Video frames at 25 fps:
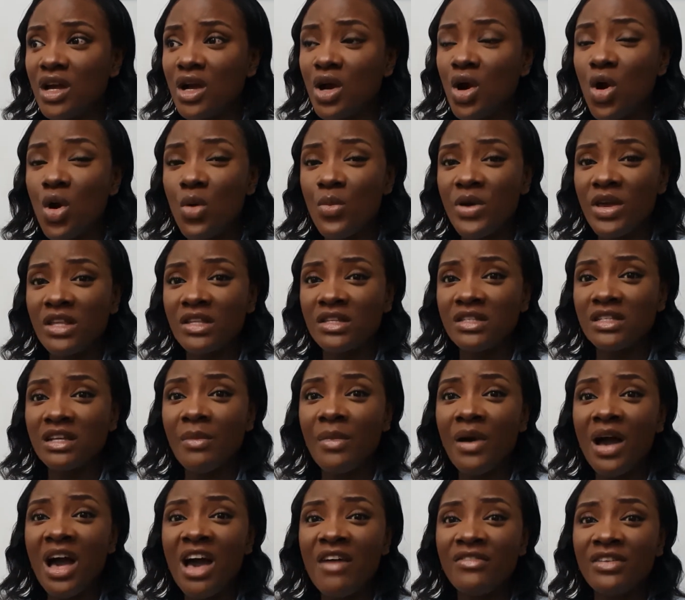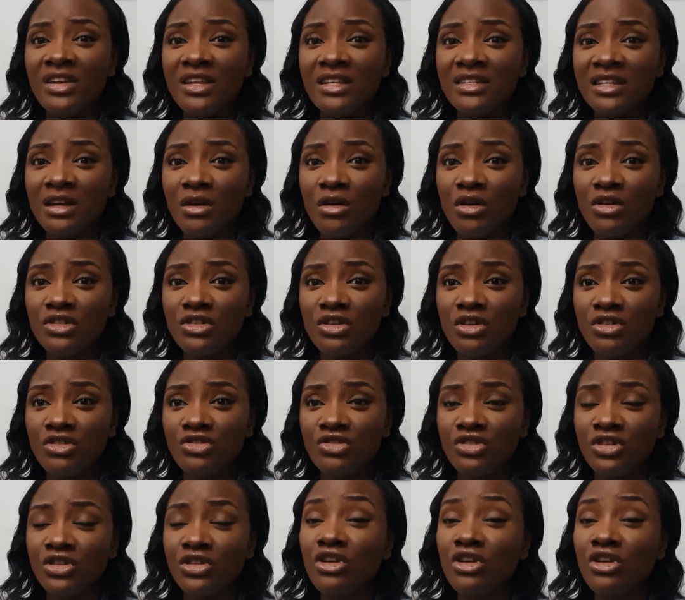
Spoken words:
comments about having a second surgery.